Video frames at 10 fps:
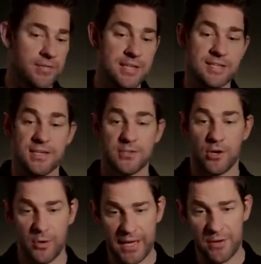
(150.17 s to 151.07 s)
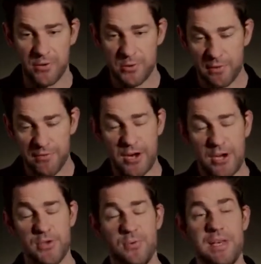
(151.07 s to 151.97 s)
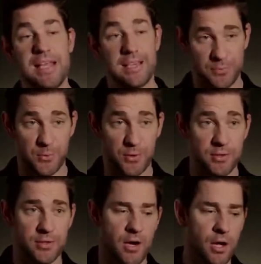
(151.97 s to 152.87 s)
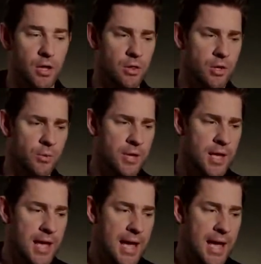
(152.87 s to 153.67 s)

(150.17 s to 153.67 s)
And these kids are going out into a very unique world all alone,